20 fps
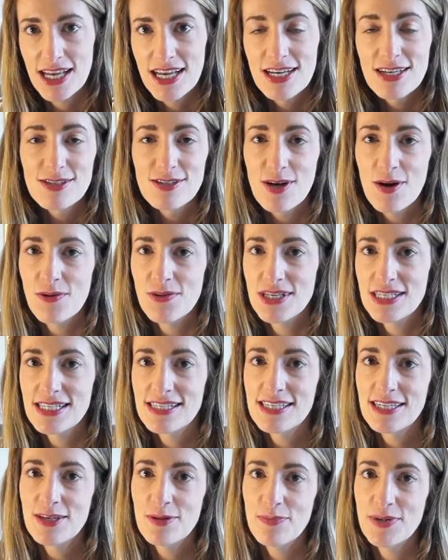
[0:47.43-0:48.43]
so this is
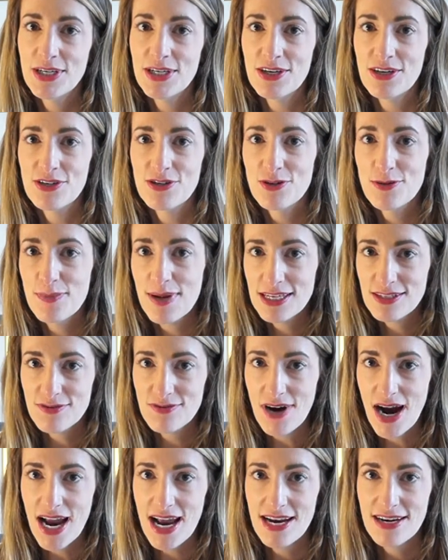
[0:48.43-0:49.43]
gonna be your new best
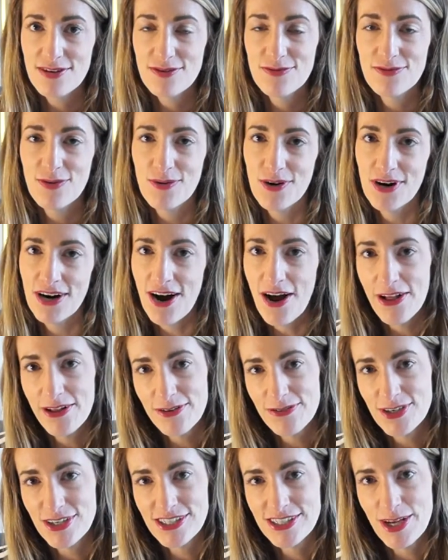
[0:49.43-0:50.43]
friend for all of
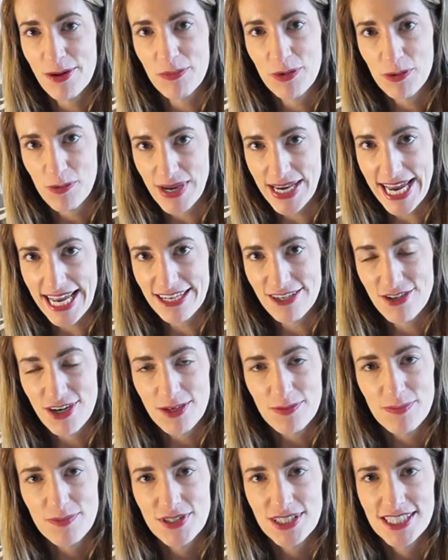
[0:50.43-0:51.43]
your summer weekend
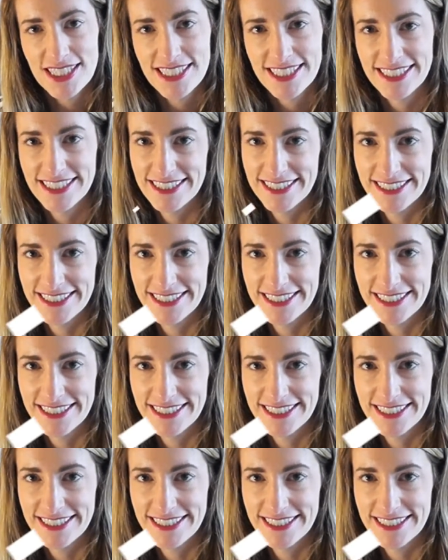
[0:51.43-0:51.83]
trips.